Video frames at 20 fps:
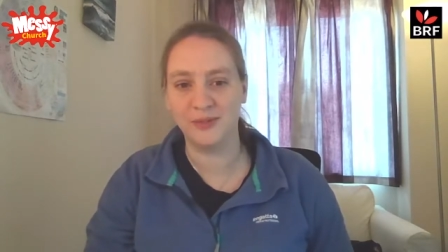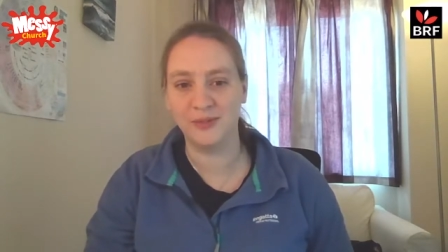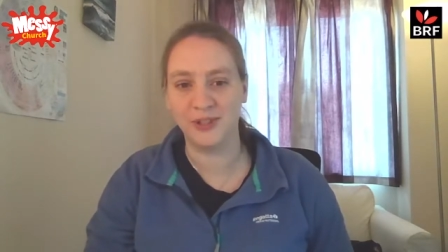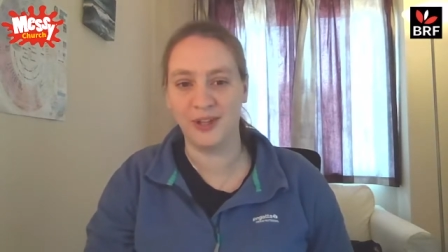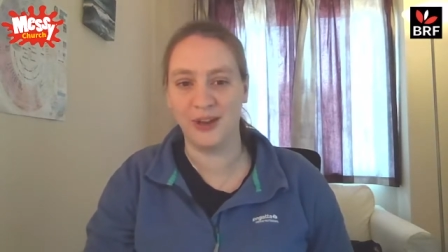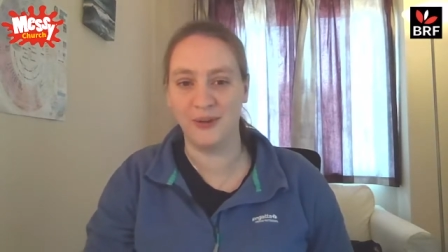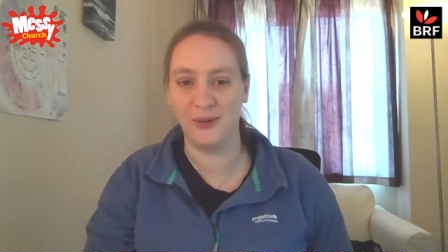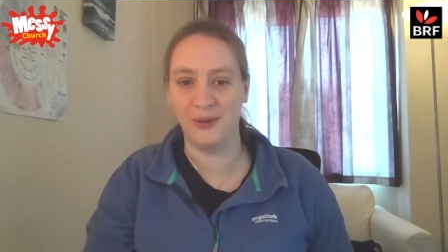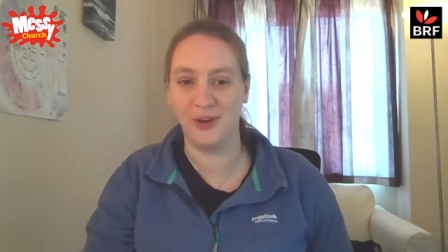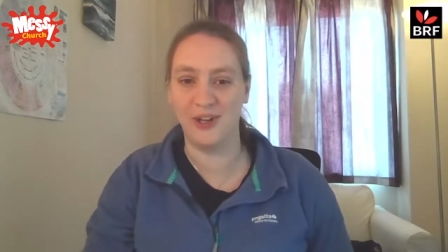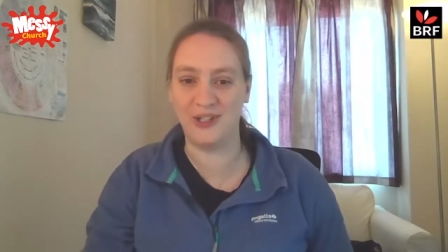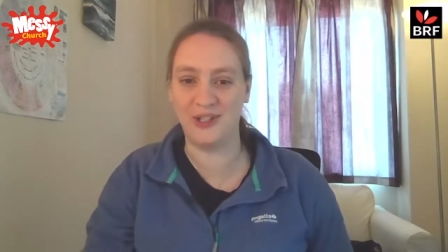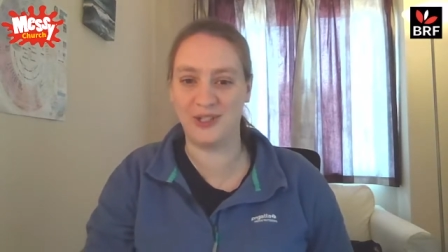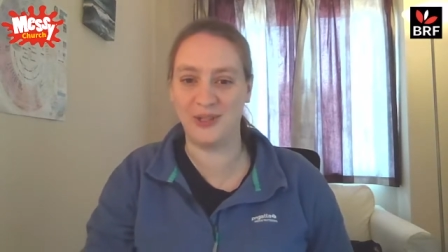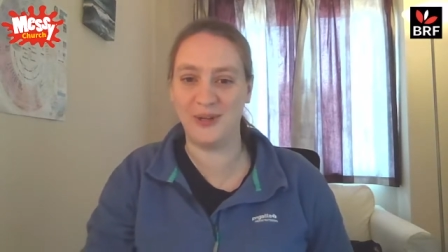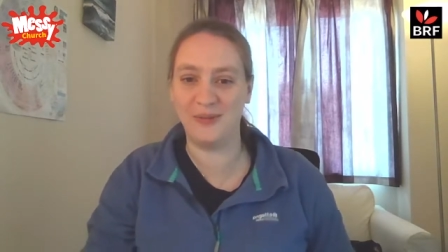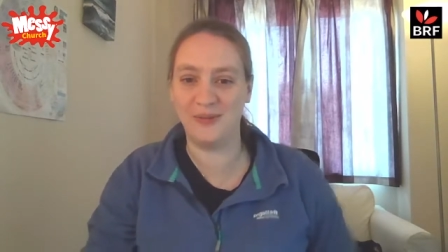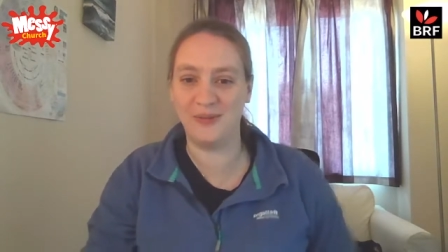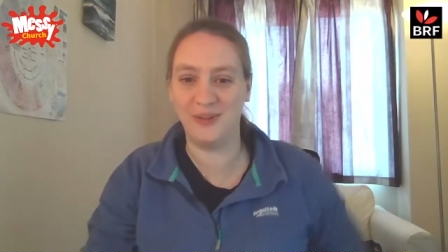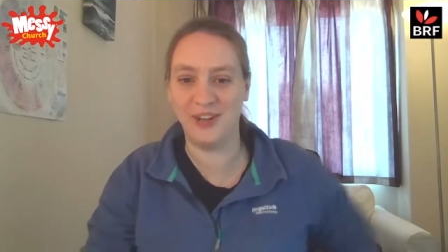I
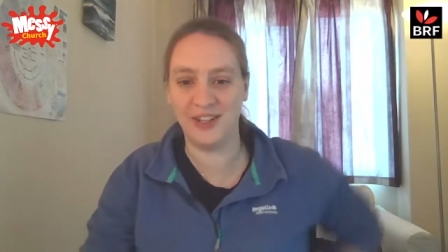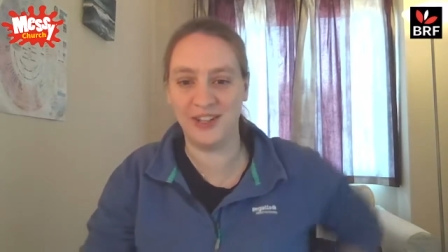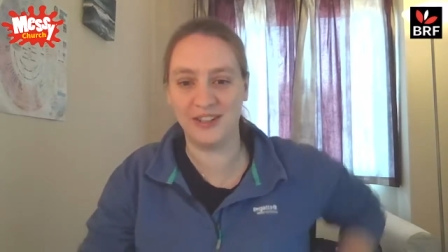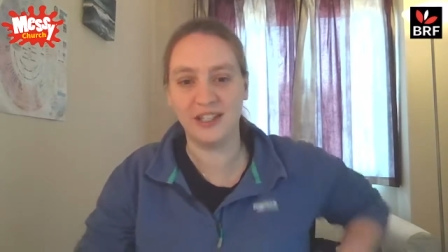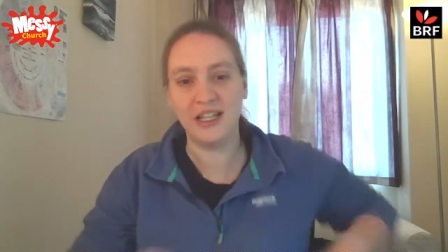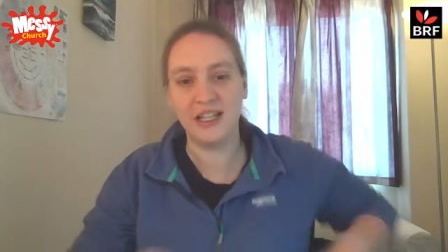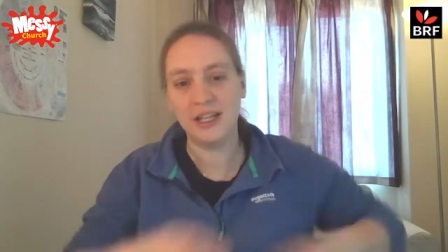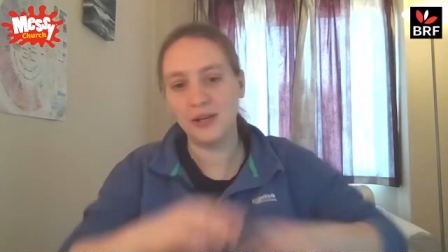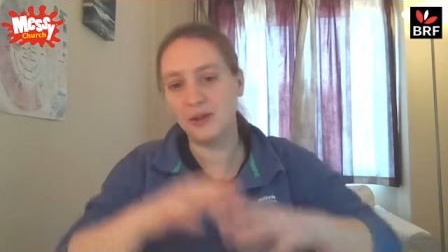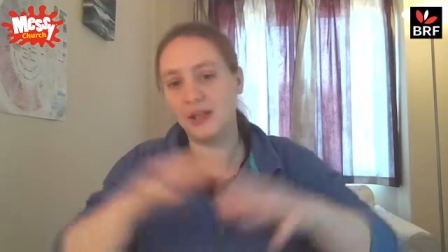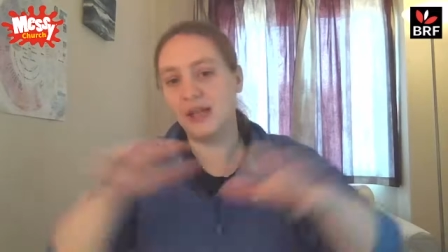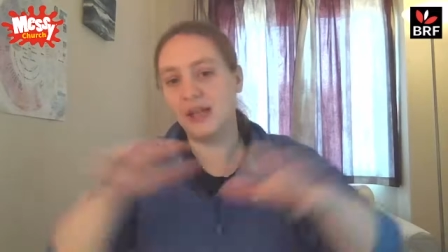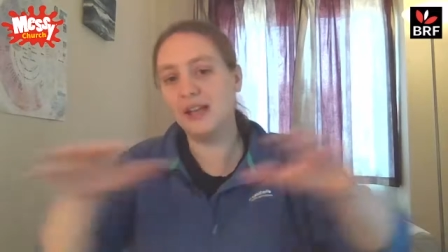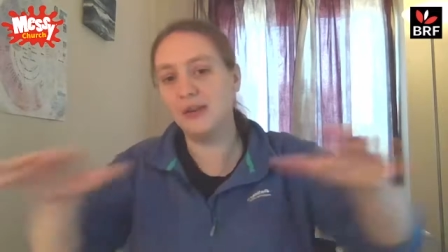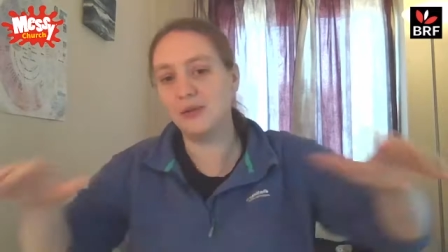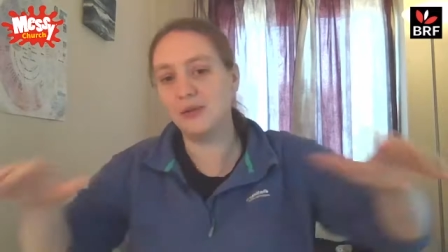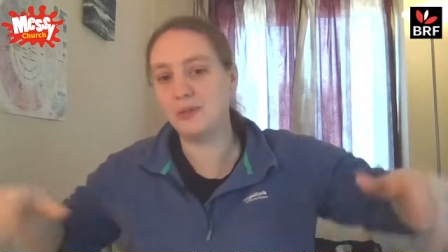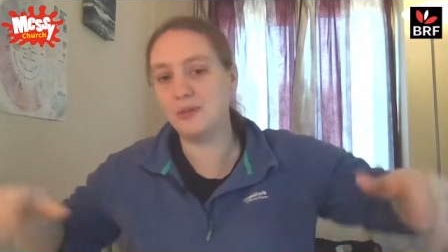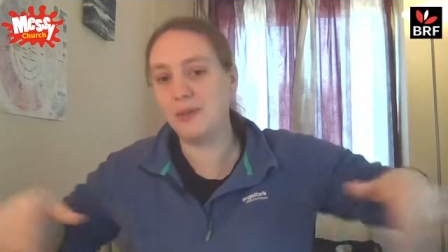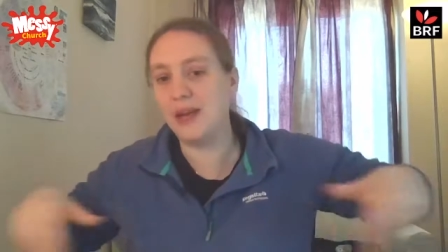worship with. Get a
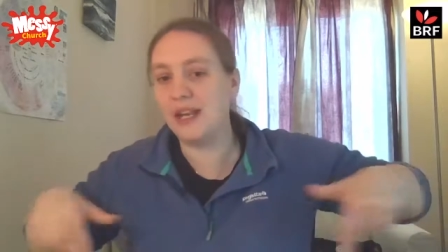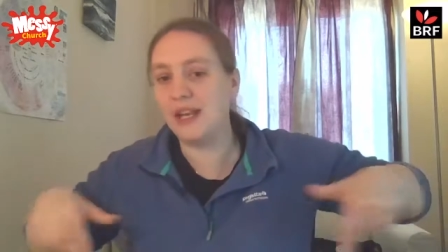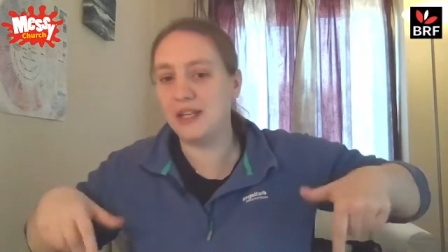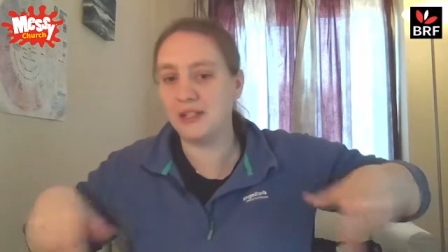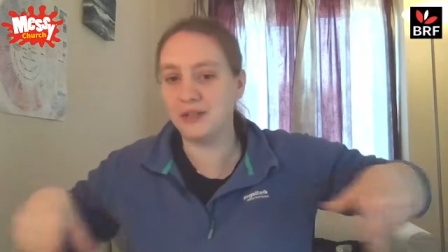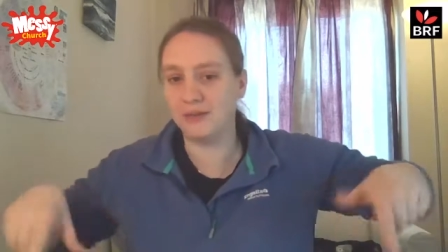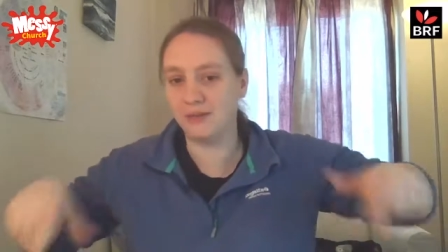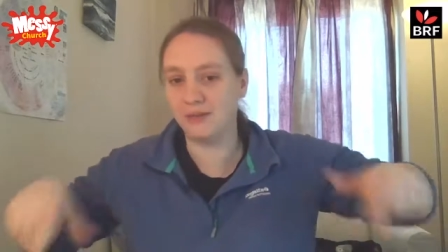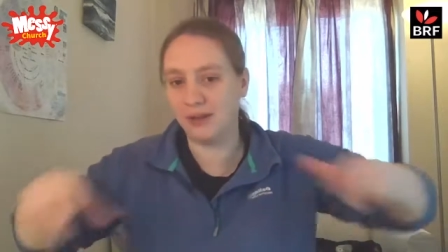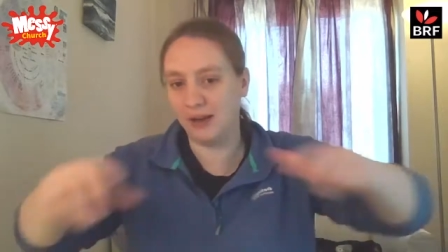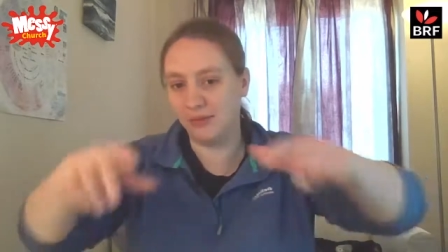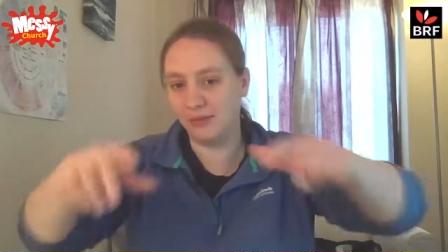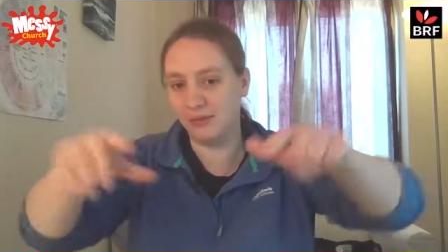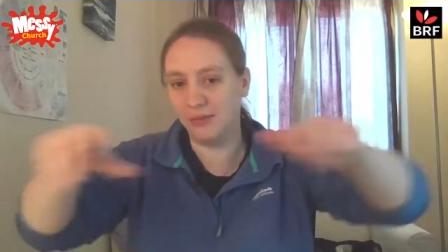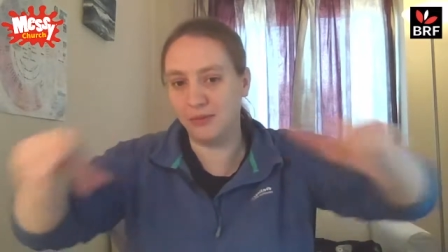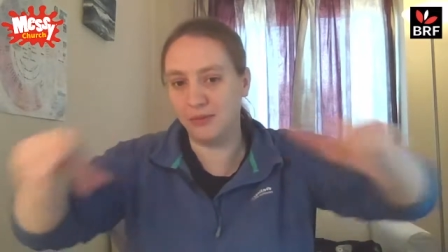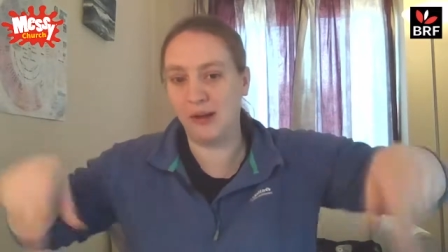little space around,